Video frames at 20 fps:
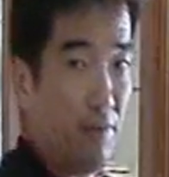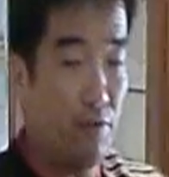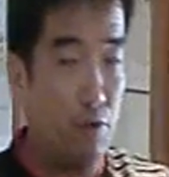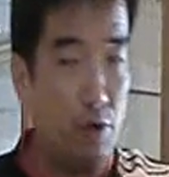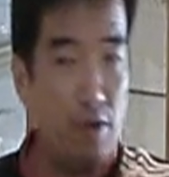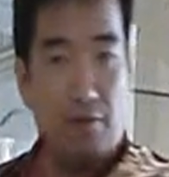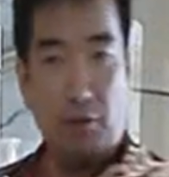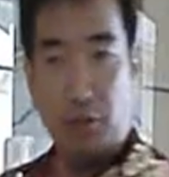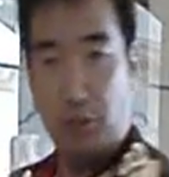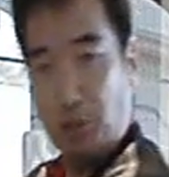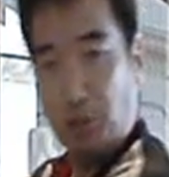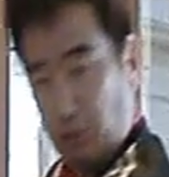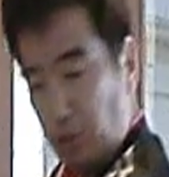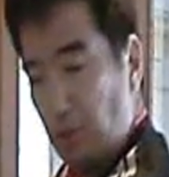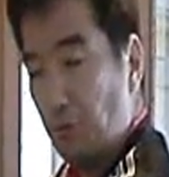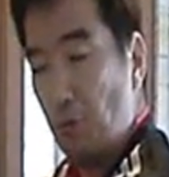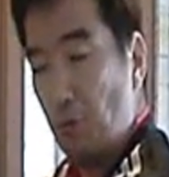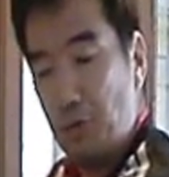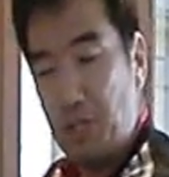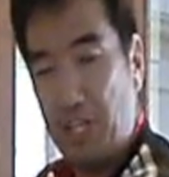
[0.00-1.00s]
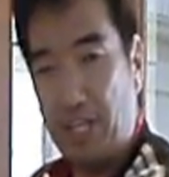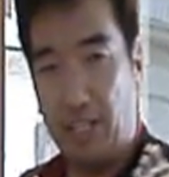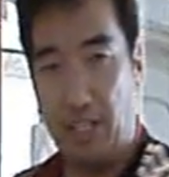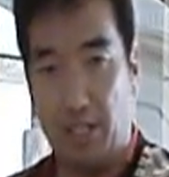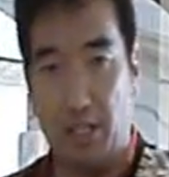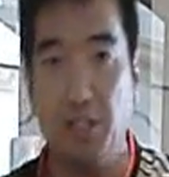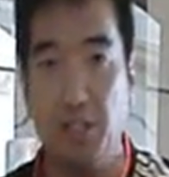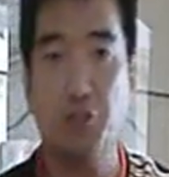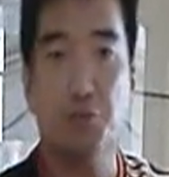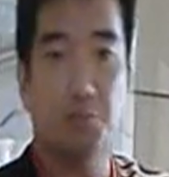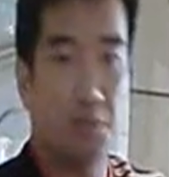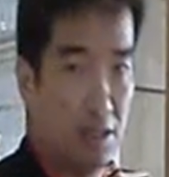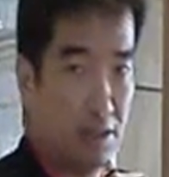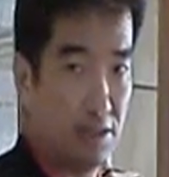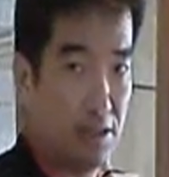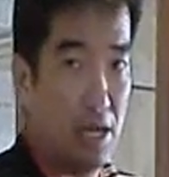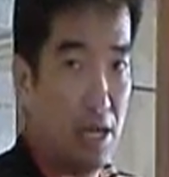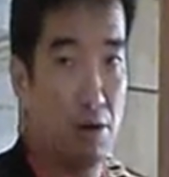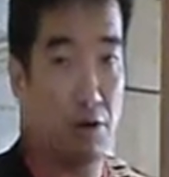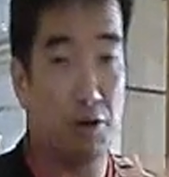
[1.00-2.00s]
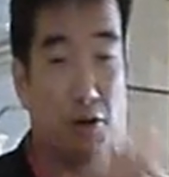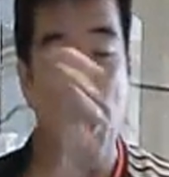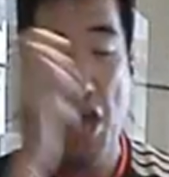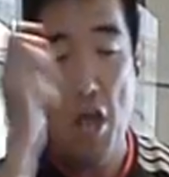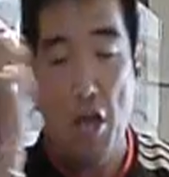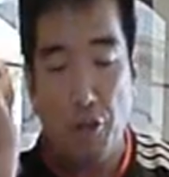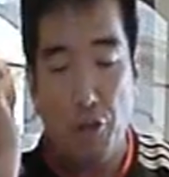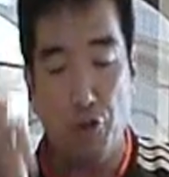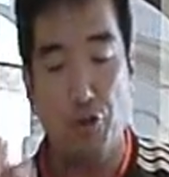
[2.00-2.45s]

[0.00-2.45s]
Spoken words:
If your shoulders are rotating at 100 miles an hour,